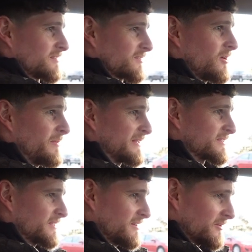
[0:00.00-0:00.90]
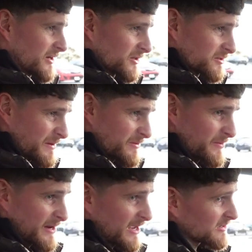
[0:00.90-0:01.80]
comment, I know a lot of people would
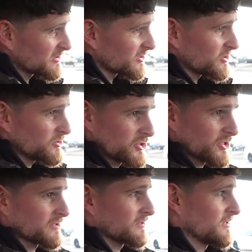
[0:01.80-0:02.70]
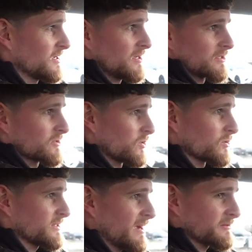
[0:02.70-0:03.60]
be like, oh, you shouldn't
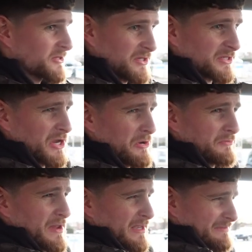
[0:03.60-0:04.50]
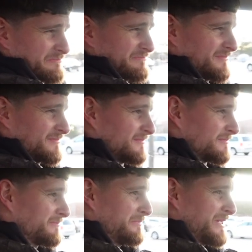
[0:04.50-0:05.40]
talk down to yourself. Like,
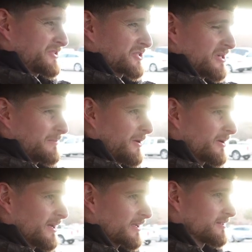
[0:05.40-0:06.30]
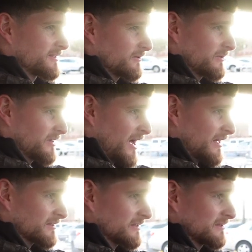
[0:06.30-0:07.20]
bitch, come on, I can deal with
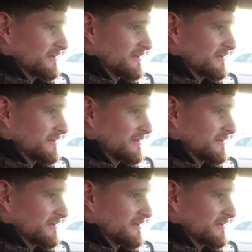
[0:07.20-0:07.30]
that.